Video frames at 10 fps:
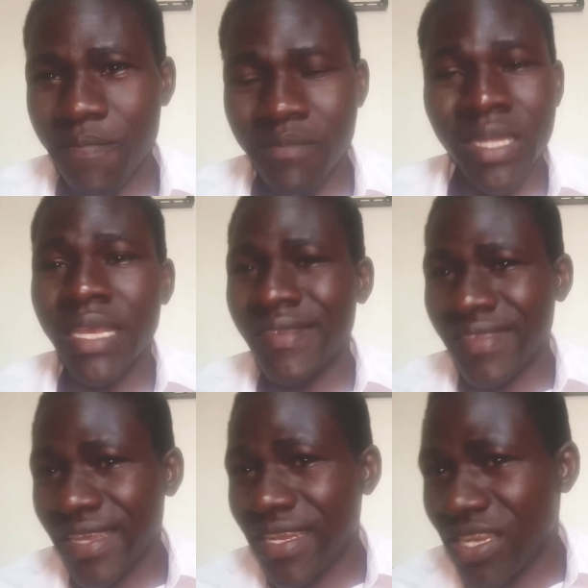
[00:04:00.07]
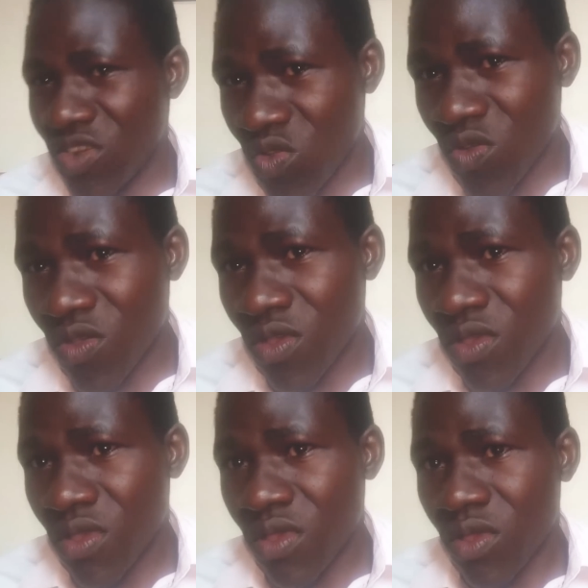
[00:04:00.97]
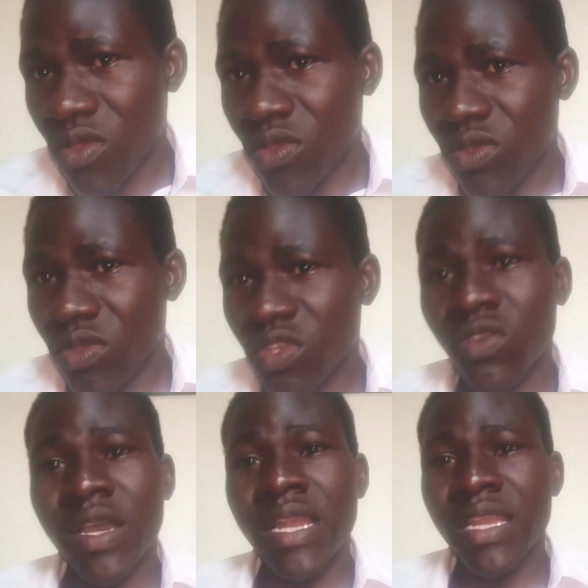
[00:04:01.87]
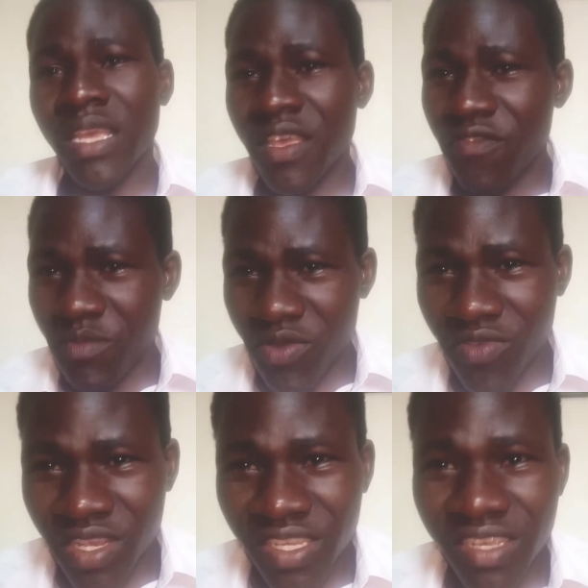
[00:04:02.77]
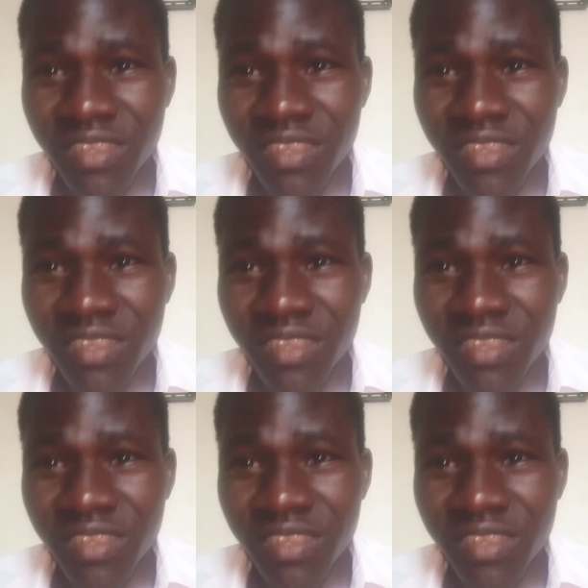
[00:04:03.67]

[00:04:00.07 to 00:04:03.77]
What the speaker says: But I said, no. You can give me riches,